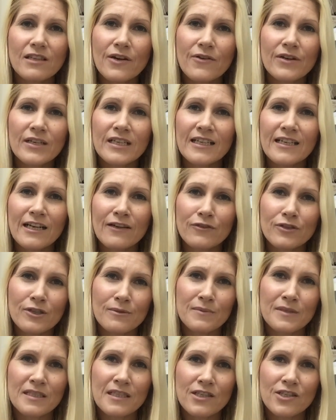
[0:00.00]
thoroughly love what
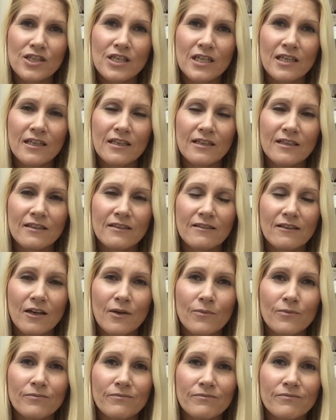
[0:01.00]
I'm stitching, and
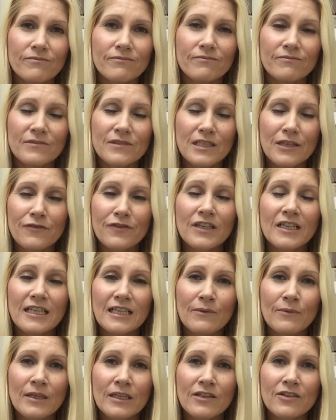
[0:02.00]
I'm
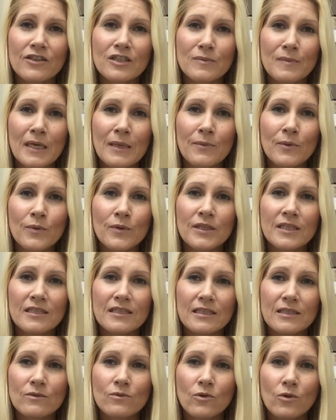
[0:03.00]
definitely one of those people that
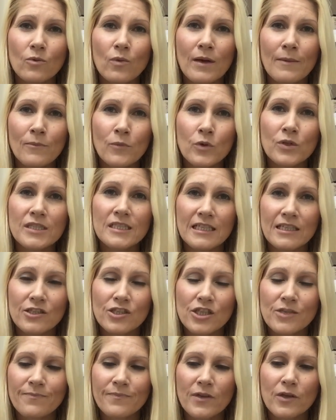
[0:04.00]
says, well, one more
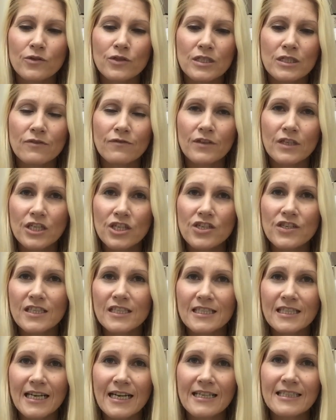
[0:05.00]
stitch. I'll just finish
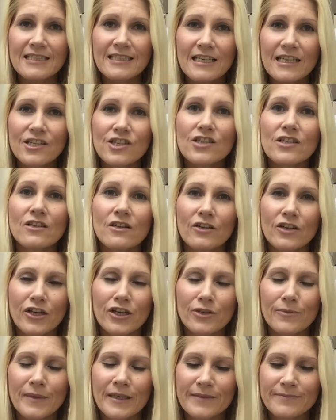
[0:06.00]
this last section, I'll go
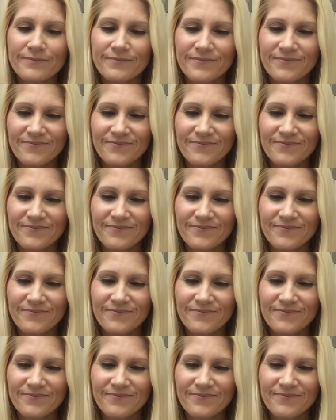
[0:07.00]
to bed.